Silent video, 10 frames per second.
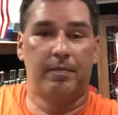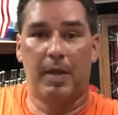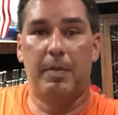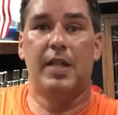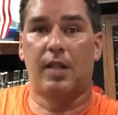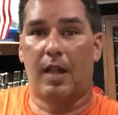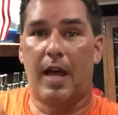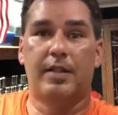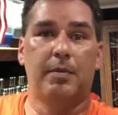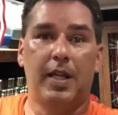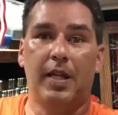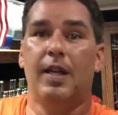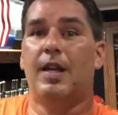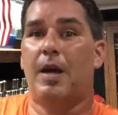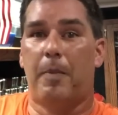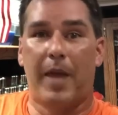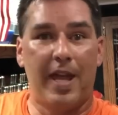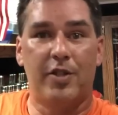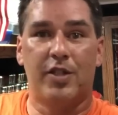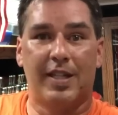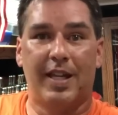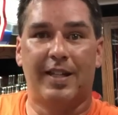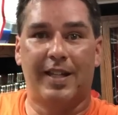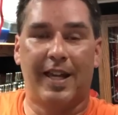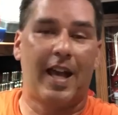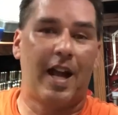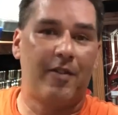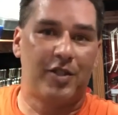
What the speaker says: It means a lot to me. Paige is getting a kick out of it.